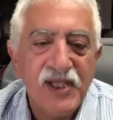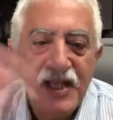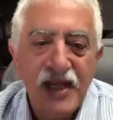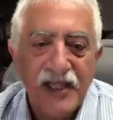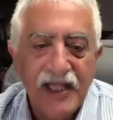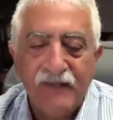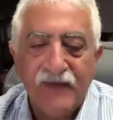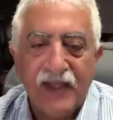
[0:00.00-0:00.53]
then they
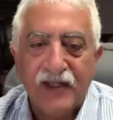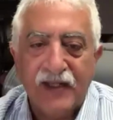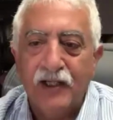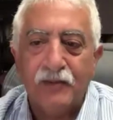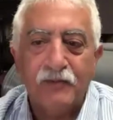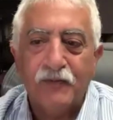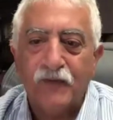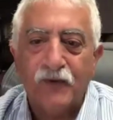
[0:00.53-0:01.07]
gave that
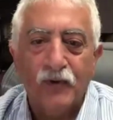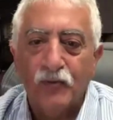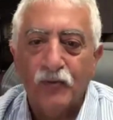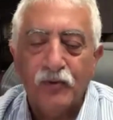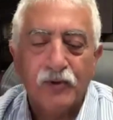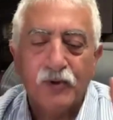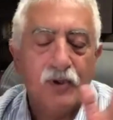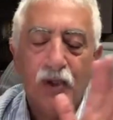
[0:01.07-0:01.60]
up for
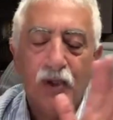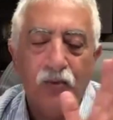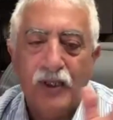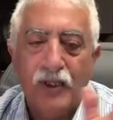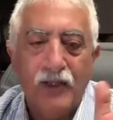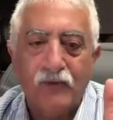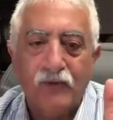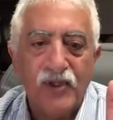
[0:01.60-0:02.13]

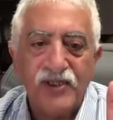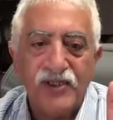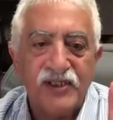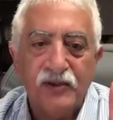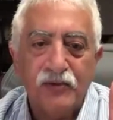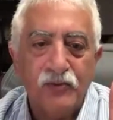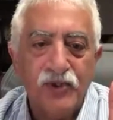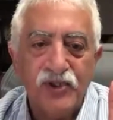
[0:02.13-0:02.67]
whatever
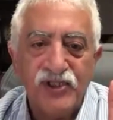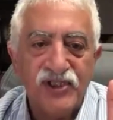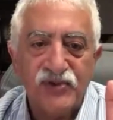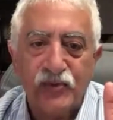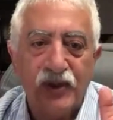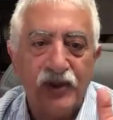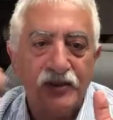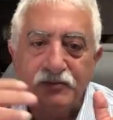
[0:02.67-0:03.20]
reason, which is
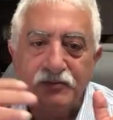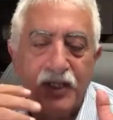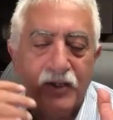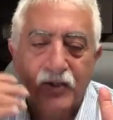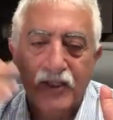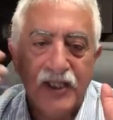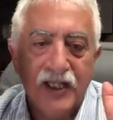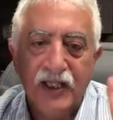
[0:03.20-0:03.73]
what they
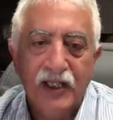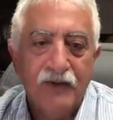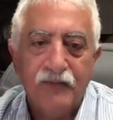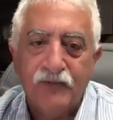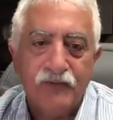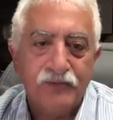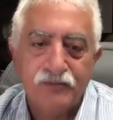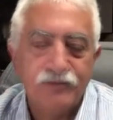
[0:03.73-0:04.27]
couldn't get
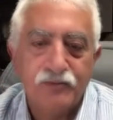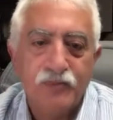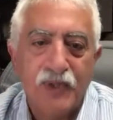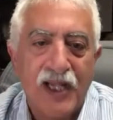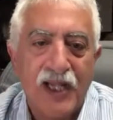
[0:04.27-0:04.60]
enough pay.